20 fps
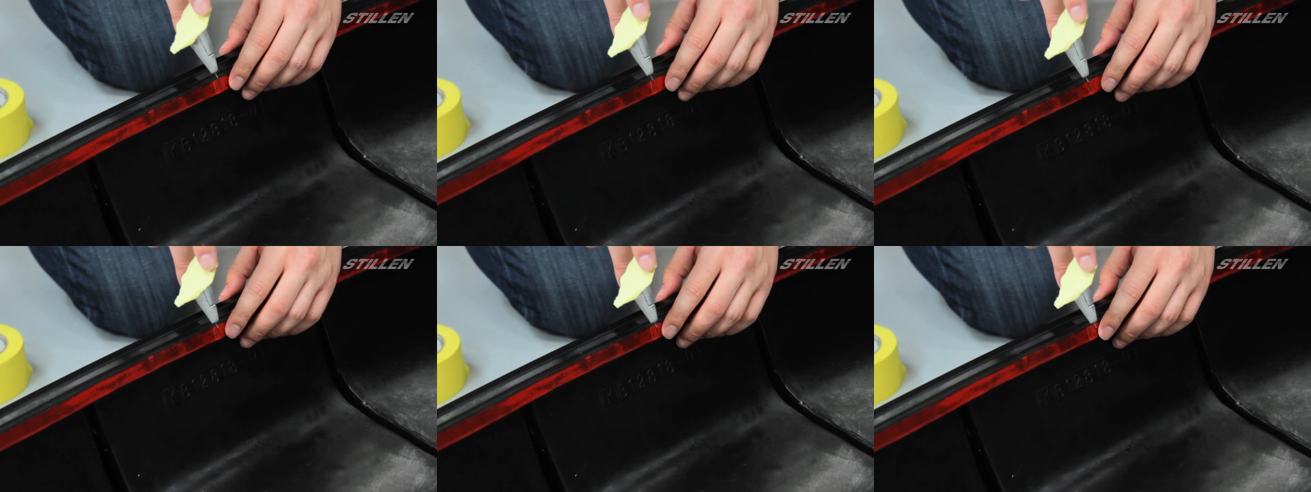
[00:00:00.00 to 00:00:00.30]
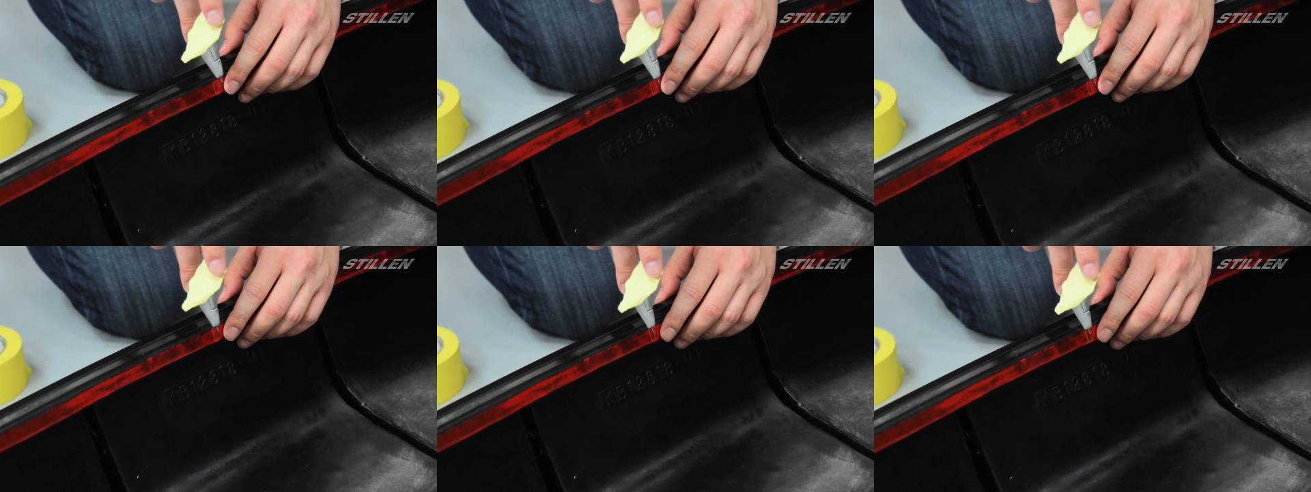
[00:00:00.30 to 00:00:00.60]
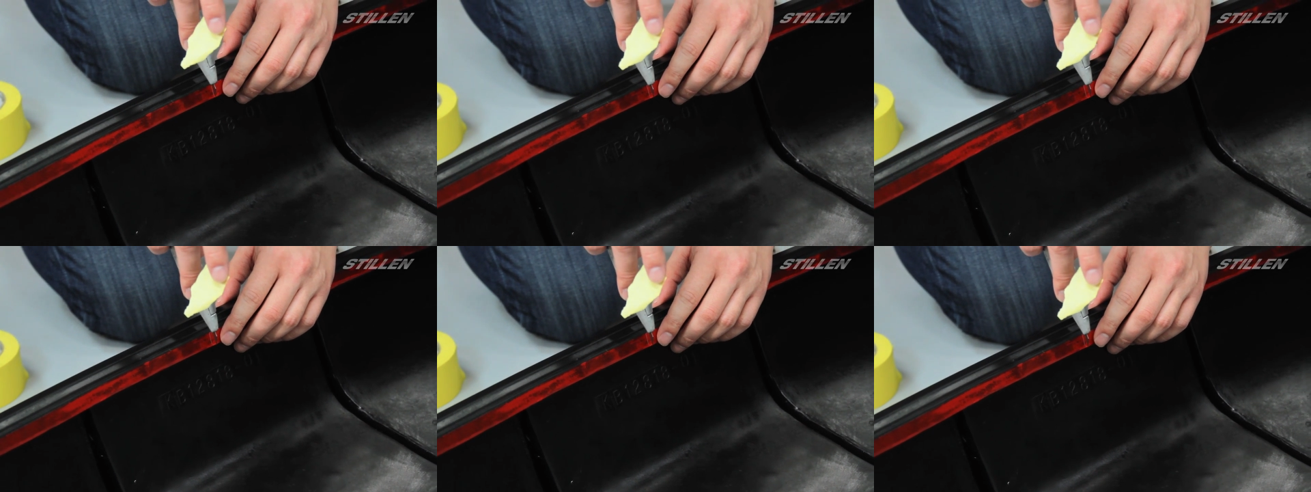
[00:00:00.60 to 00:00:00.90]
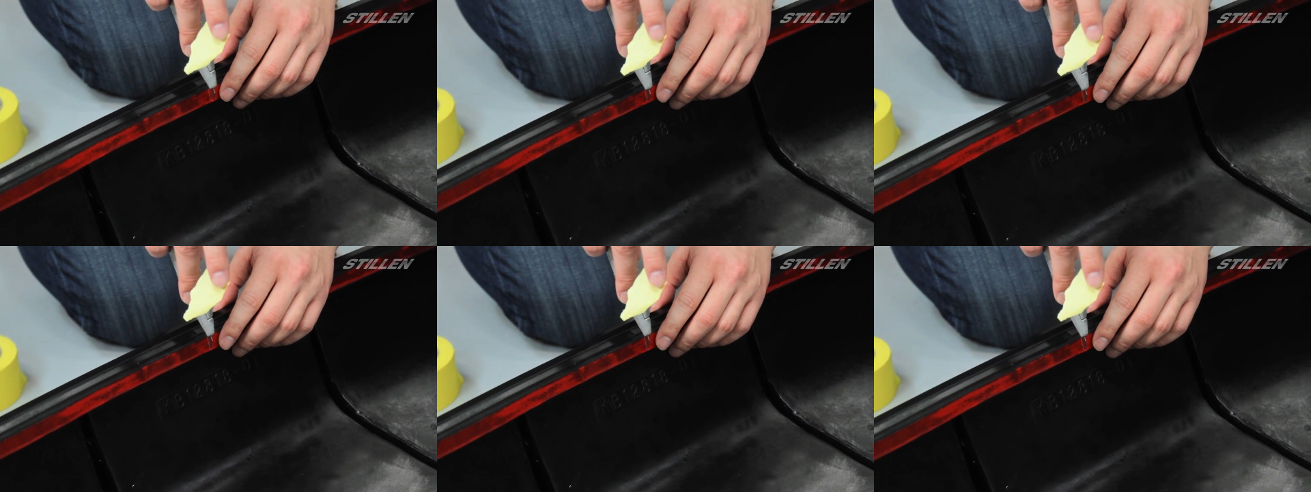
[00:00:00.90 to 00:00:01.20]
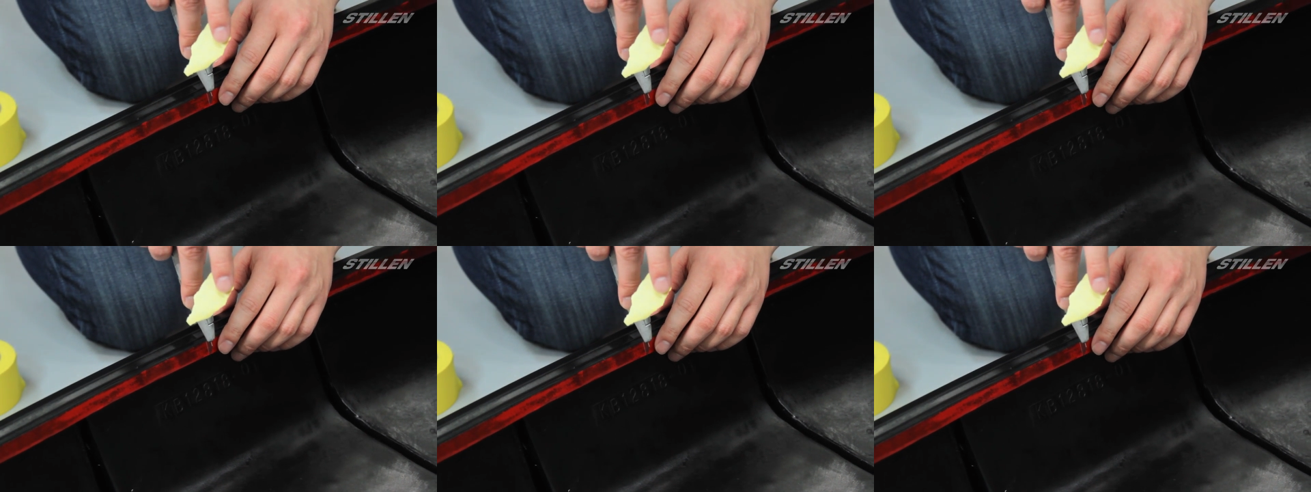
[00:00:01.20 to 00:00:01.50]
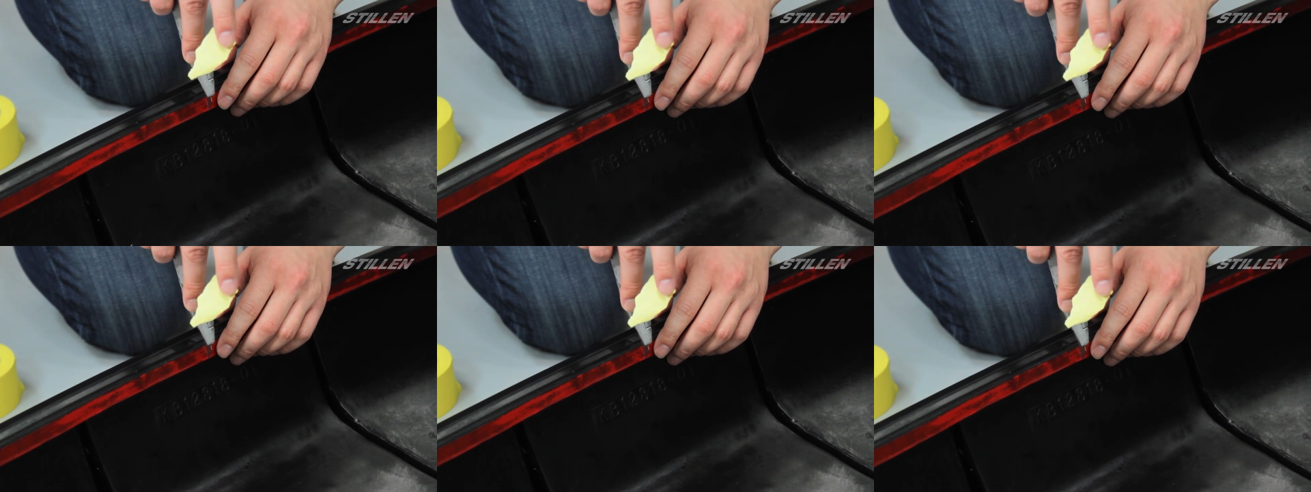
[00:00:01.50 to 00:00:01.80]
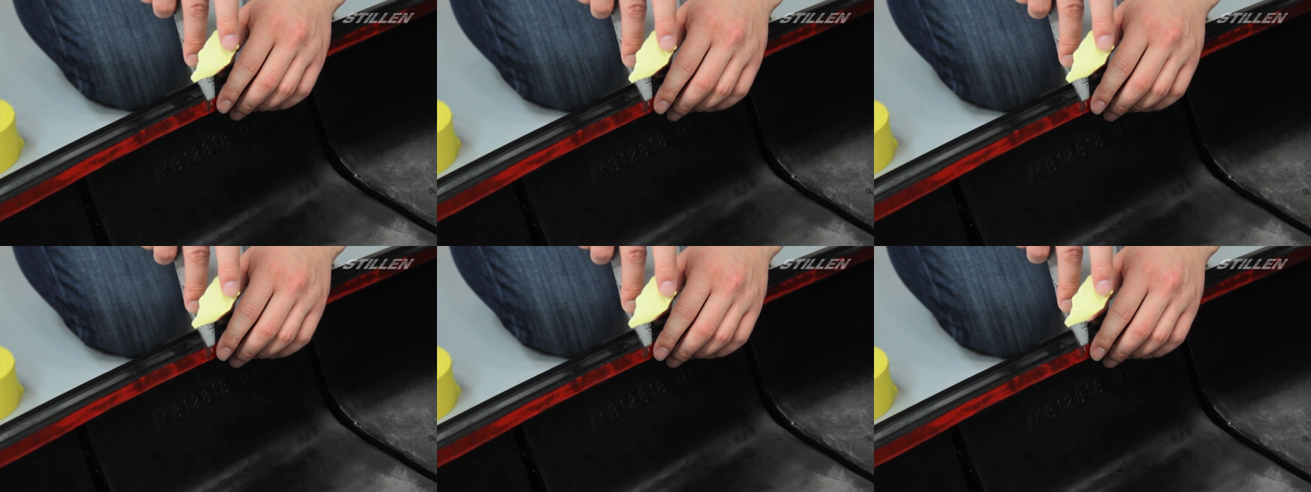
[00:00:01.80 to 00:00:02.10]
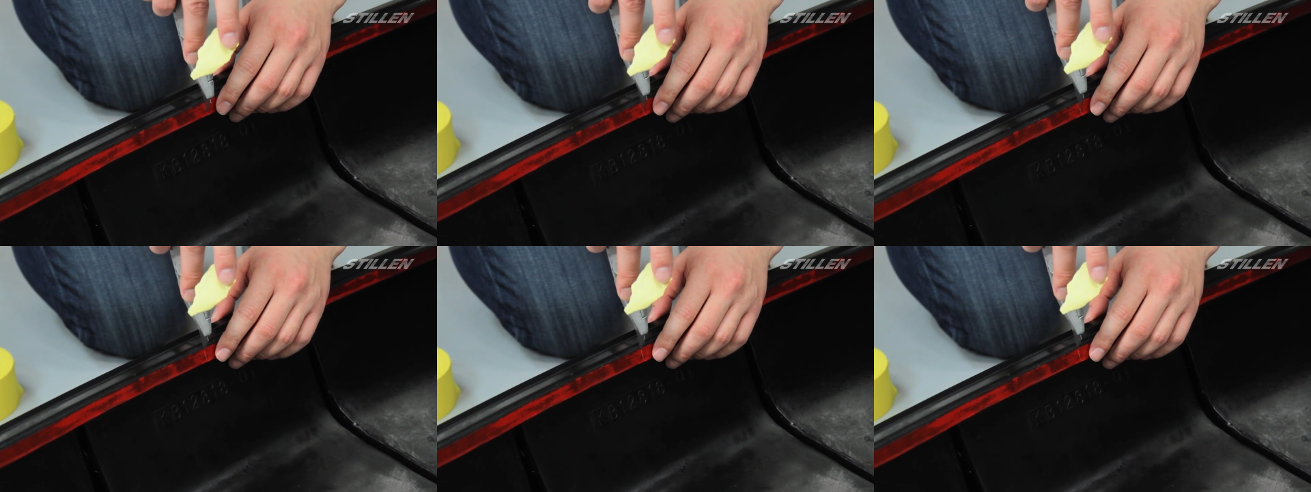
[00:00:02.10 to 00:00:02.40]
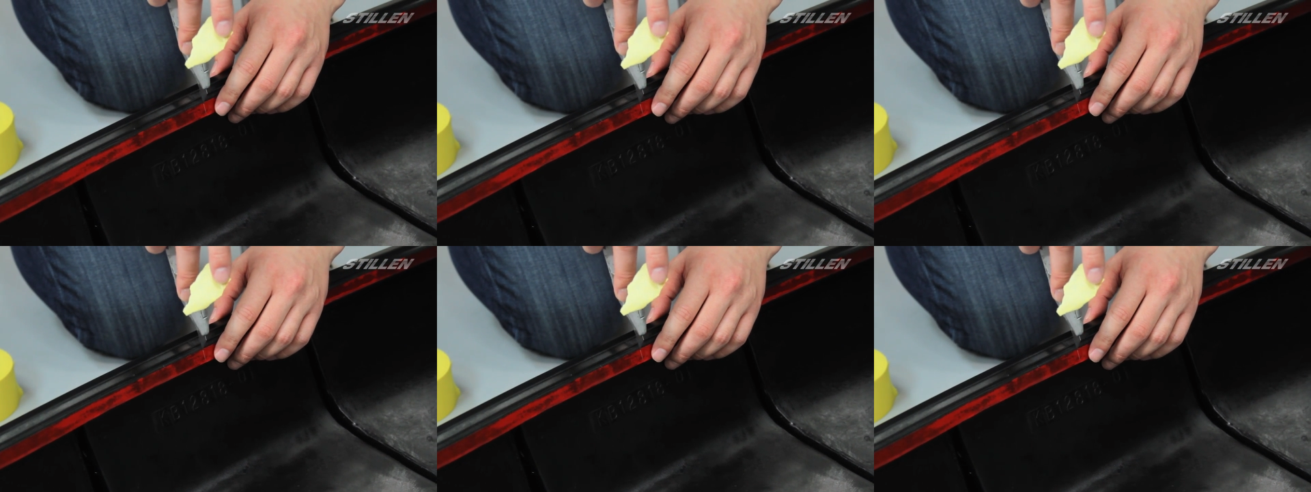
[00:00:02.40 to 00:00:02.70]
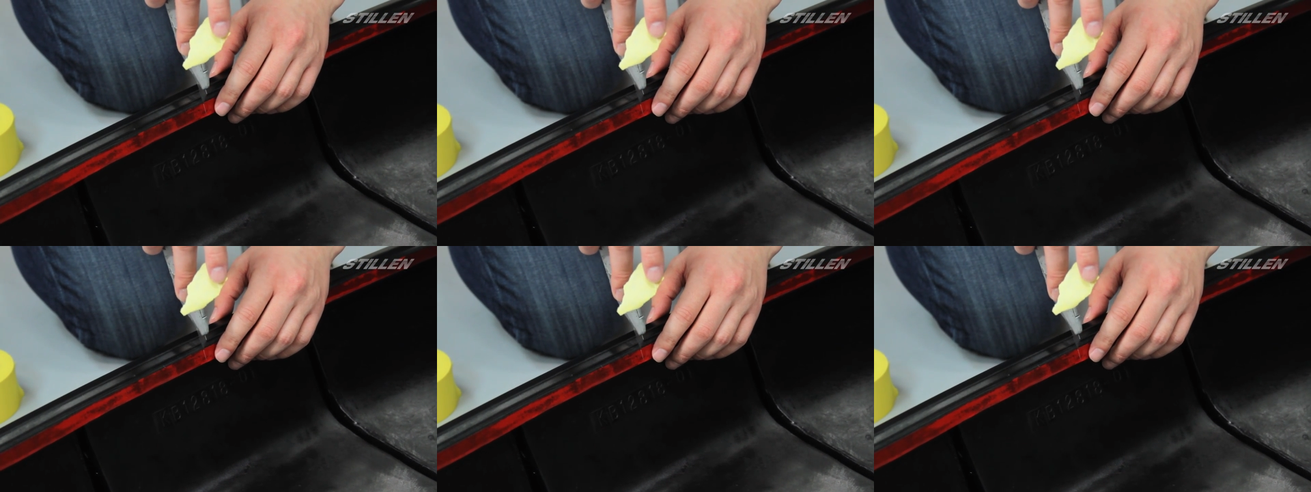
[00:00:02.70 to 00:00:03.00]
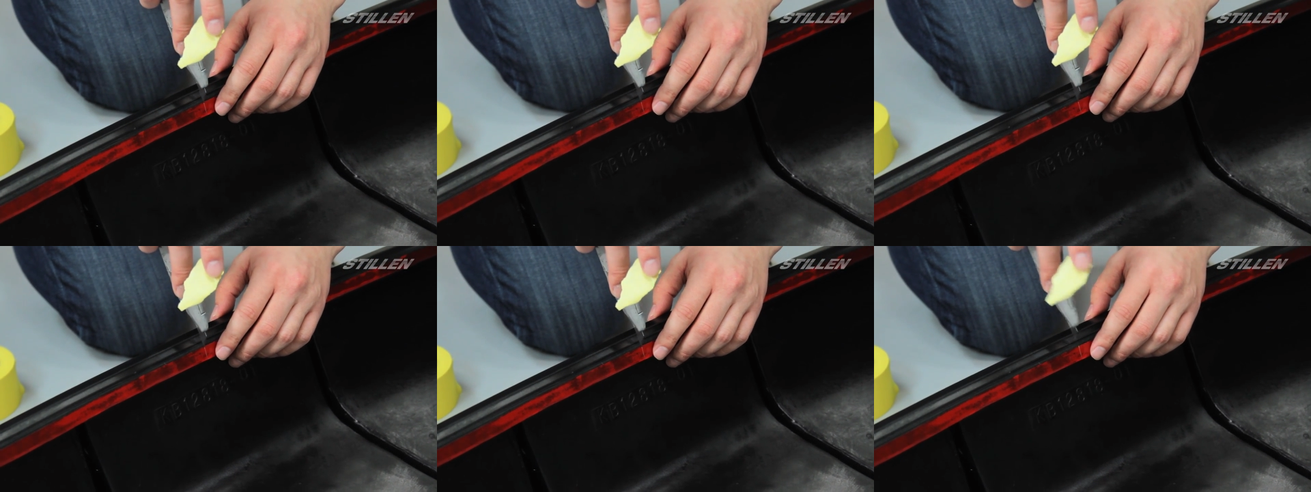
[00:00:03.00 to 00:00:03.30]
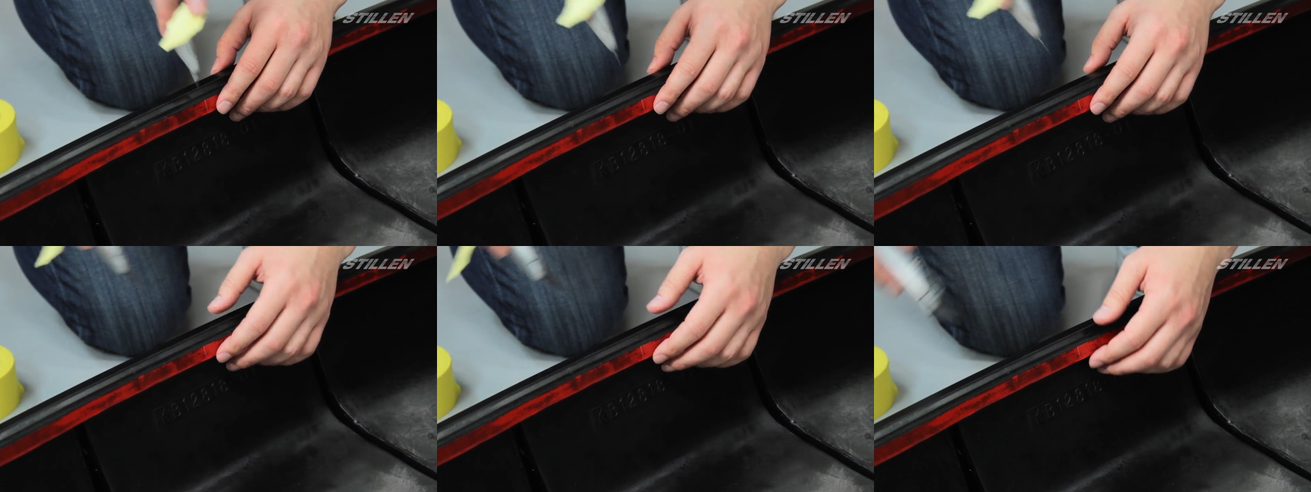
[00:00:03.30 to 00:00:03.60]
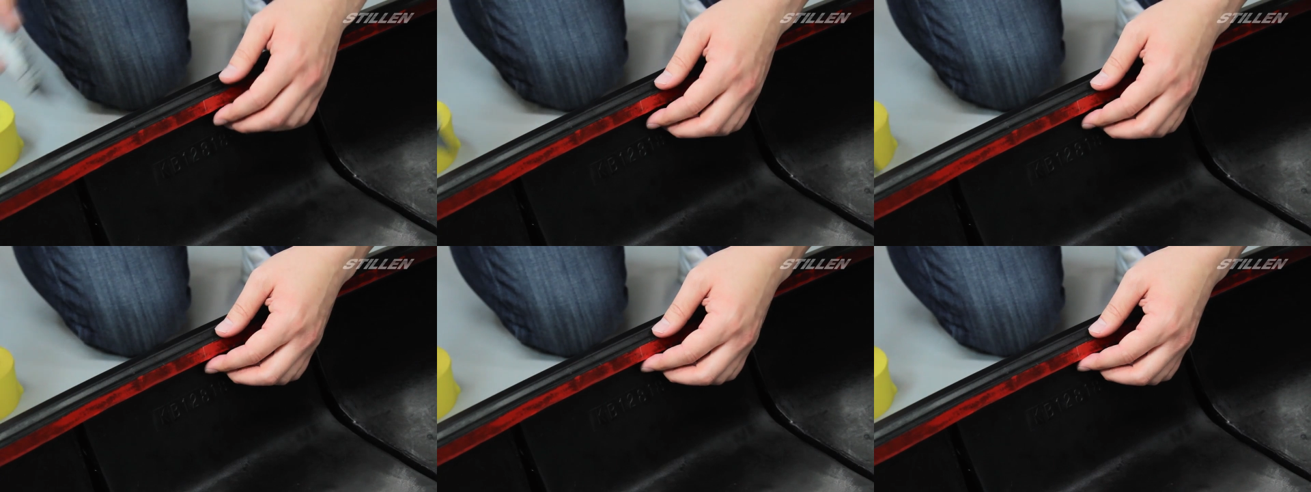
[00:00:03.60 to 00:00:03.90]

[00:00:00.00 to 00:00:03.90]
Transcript: Nobody's mouth can be seen.